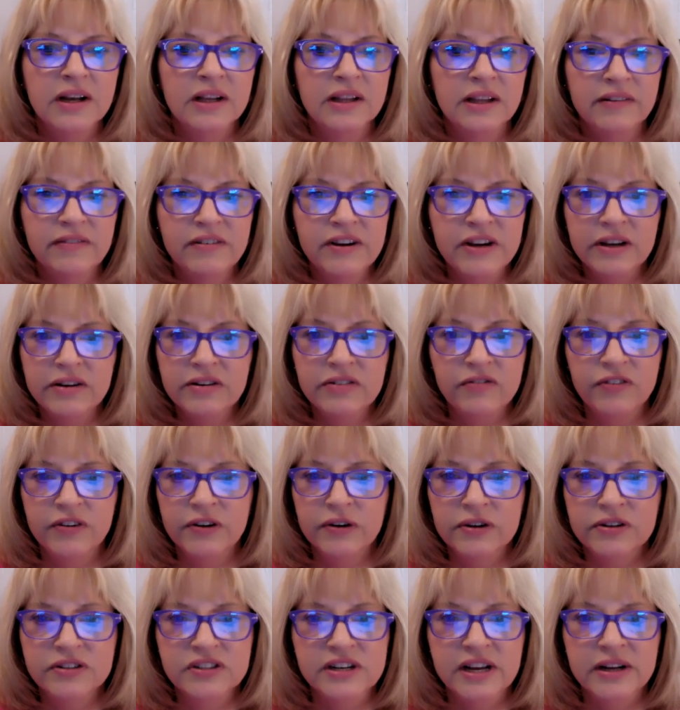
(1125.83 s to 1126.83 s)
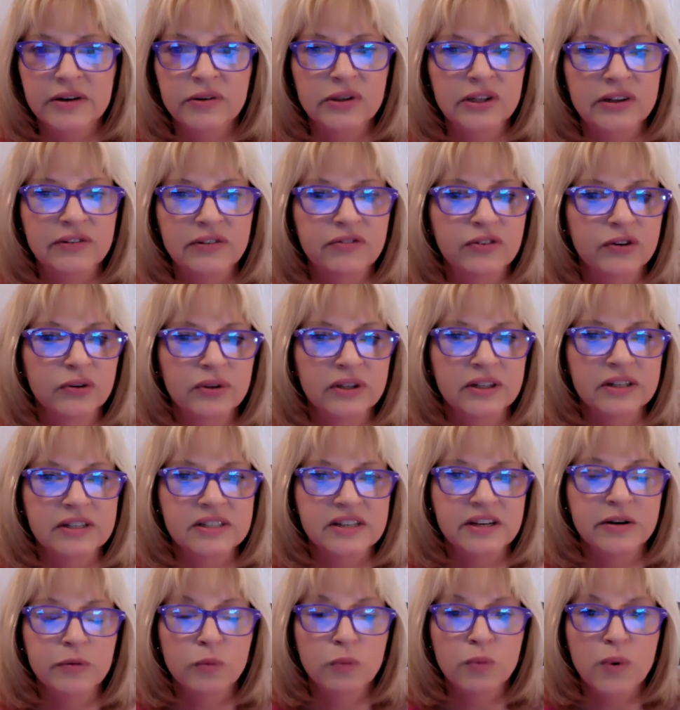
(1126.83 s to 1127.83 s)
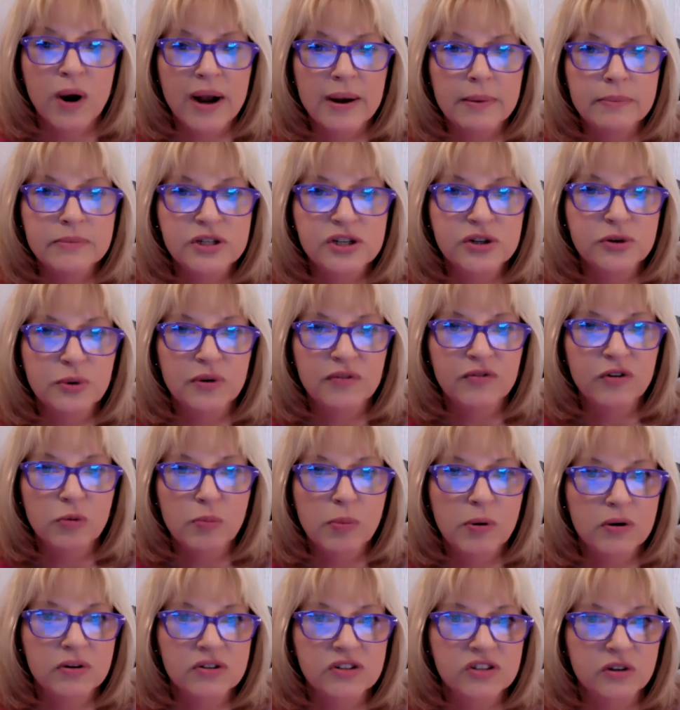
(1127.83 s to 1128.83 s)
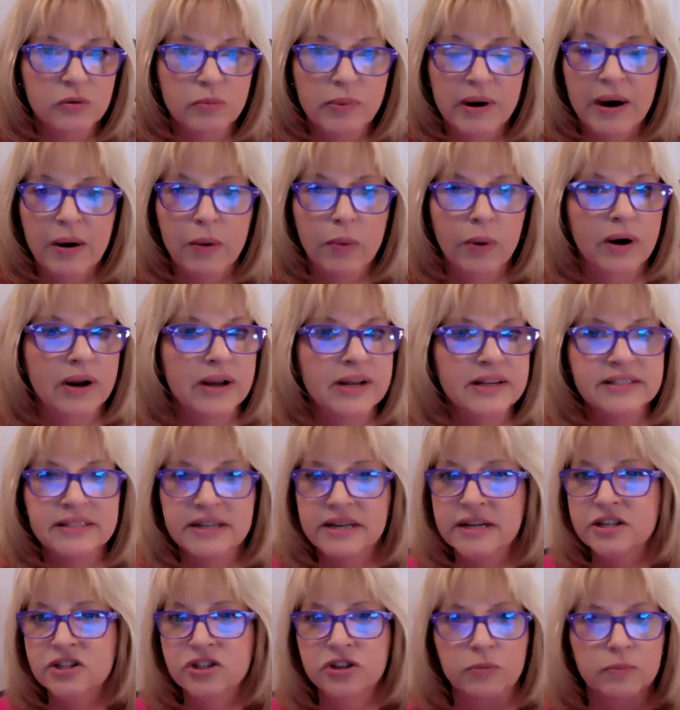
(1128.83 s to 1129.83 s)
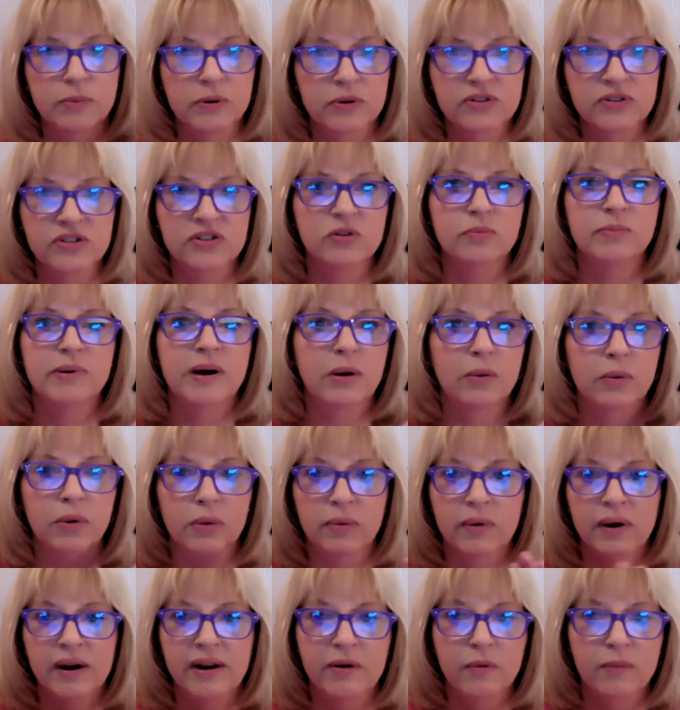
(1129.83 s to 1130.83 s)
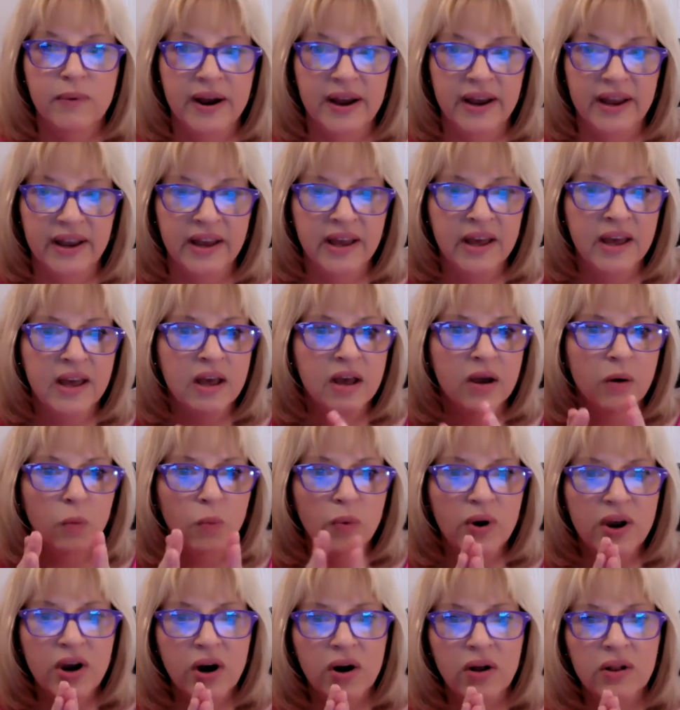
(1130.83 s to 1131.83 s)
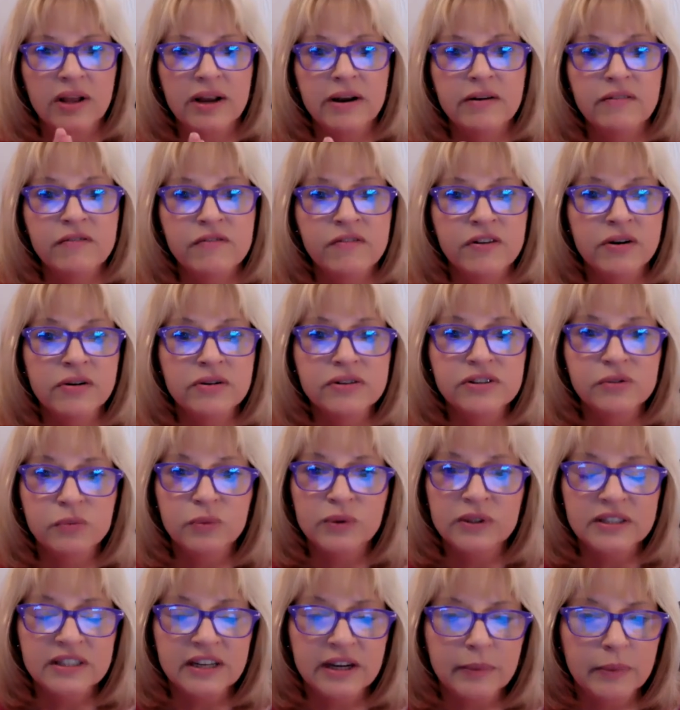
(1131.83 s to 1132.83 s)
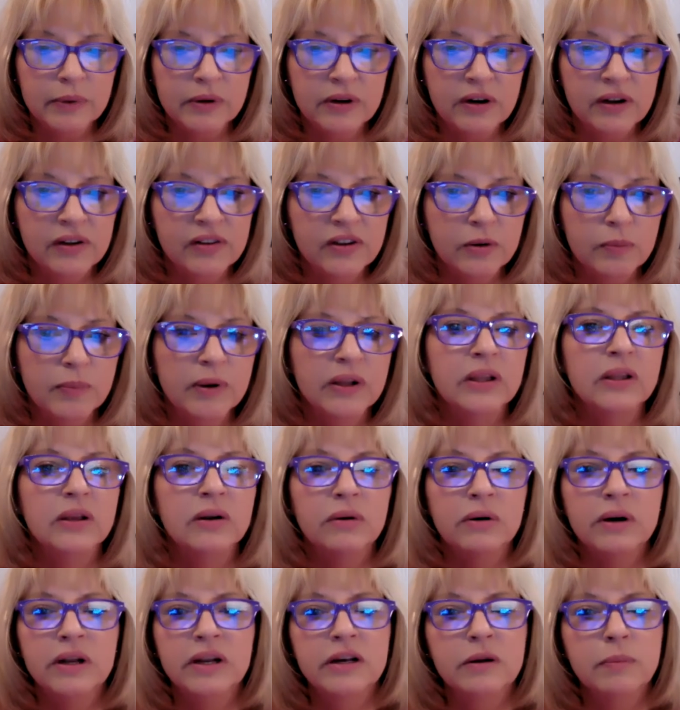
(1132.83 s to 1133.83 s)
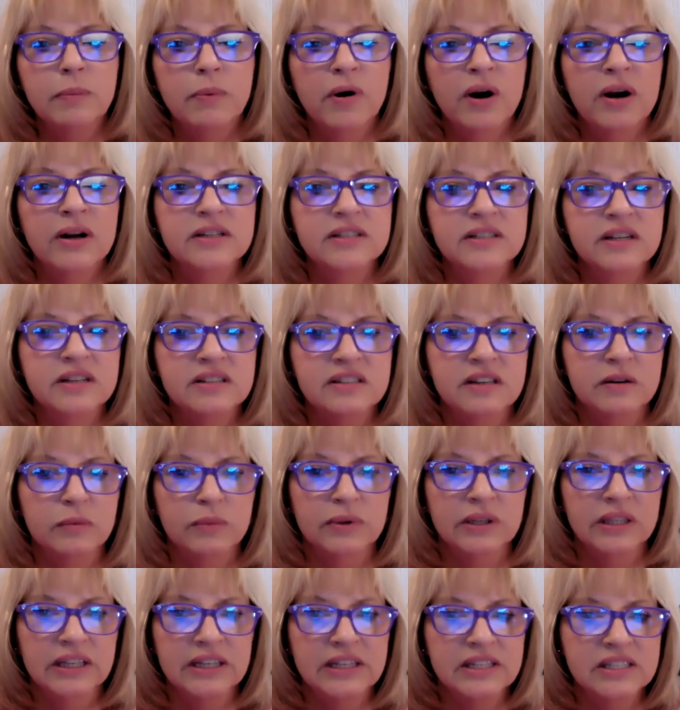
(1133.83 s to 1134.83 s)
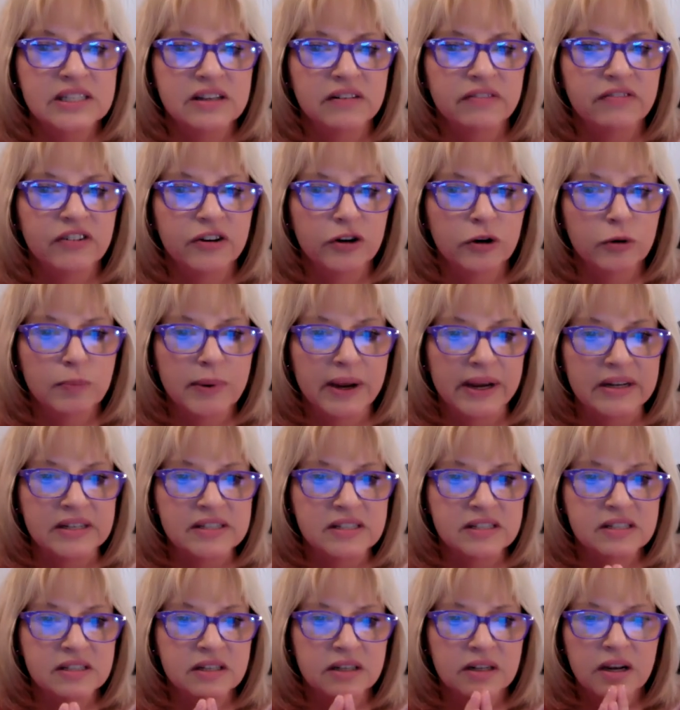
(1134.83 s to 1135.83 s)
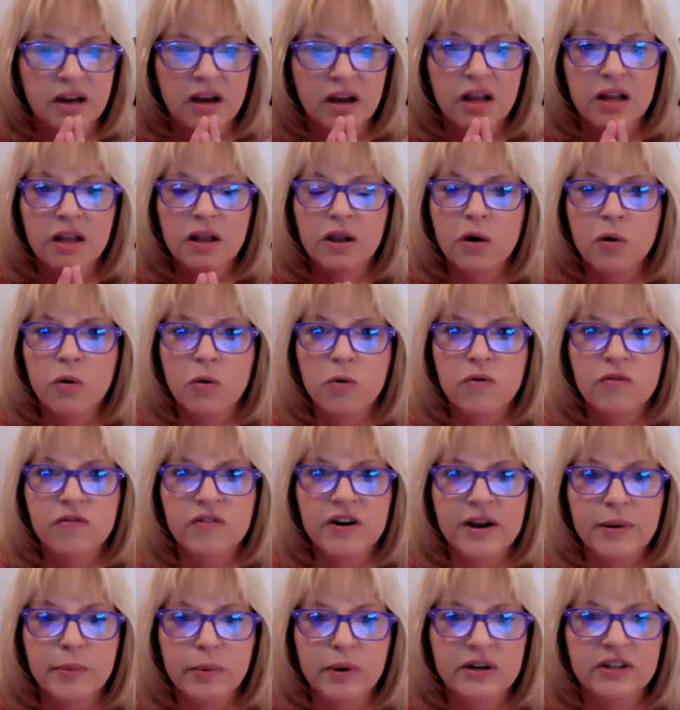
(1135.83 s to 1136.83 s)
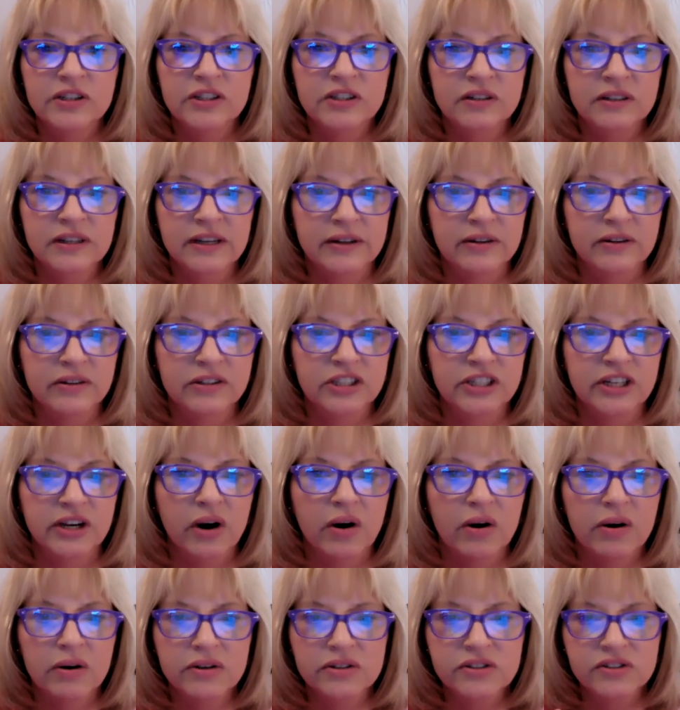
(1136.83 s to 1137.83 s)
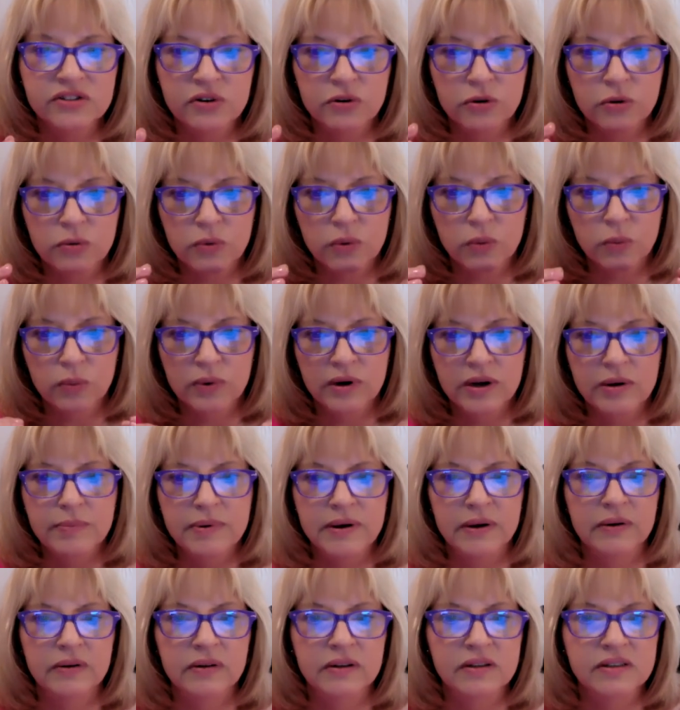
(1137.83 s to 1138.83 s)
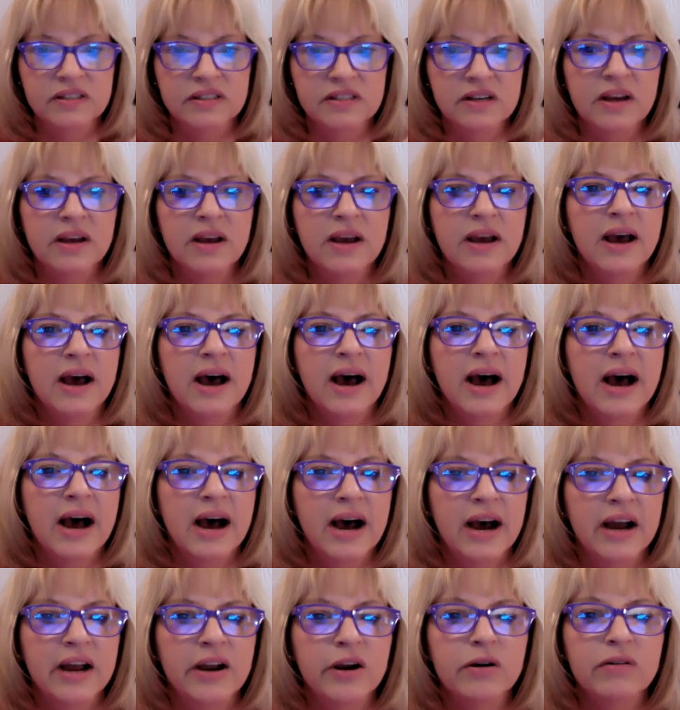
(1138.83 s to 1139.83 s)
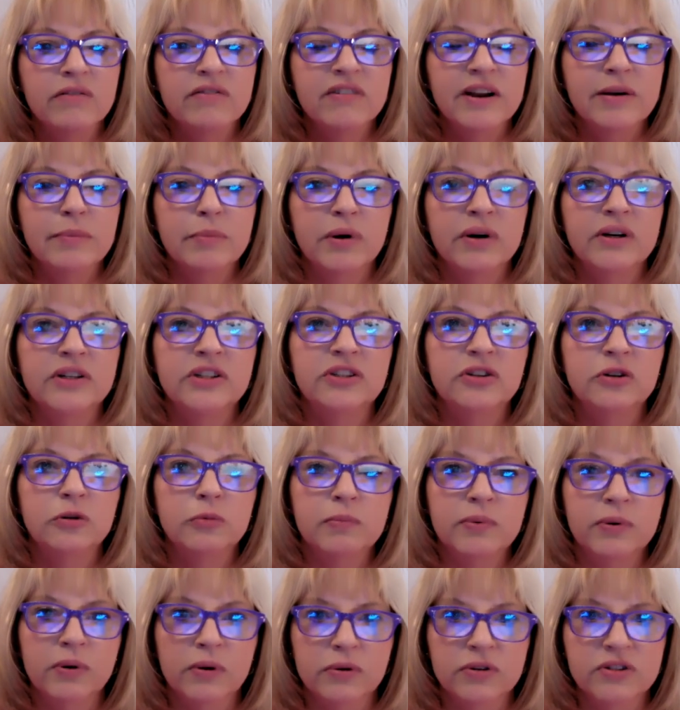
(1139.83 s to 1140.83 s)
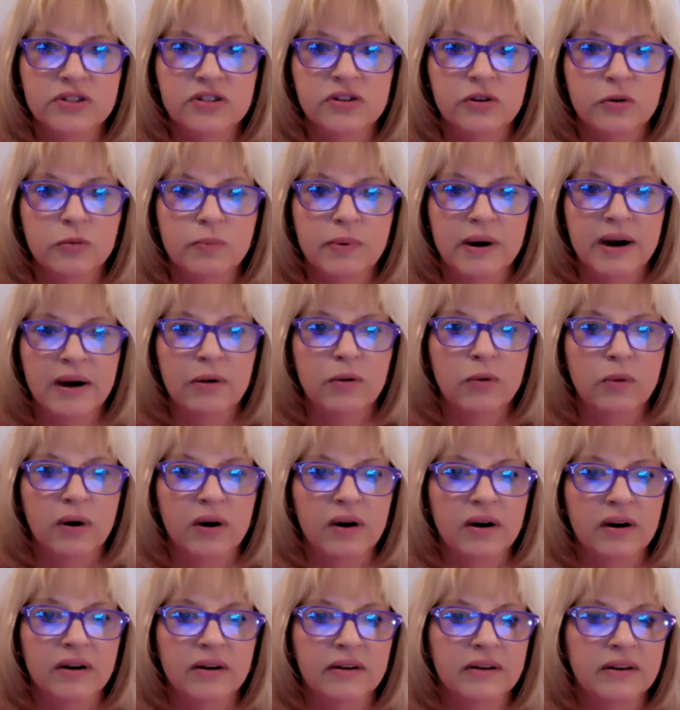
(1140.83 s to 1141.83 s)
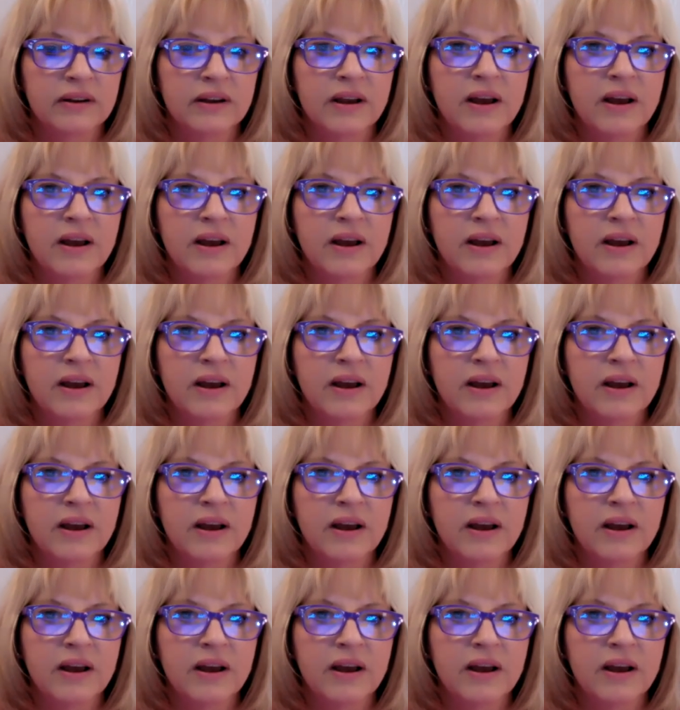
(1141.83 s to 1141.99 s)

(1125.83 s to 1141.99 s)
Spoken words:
Living in fear is not only fruitless, it robs you of your personal power. It takes your personal power right away. We all have fears at one time or another, but learning to process and release the fear-based low vibrational energy also rebuilds higher vibrational personal power.